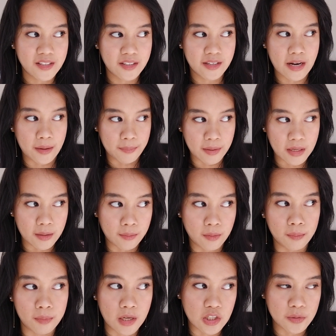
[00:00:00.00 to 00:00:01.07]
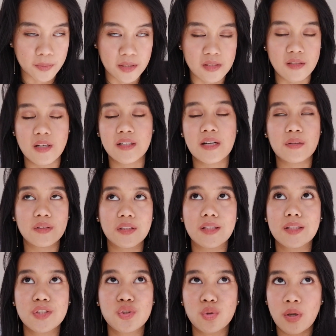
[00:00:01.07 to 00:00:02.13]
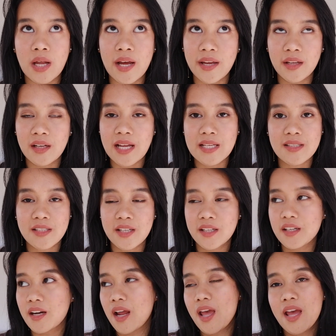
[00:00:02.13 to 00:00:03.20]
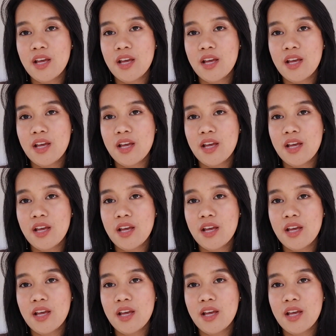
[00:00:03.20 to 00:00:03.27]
year I became a blush person around July last year.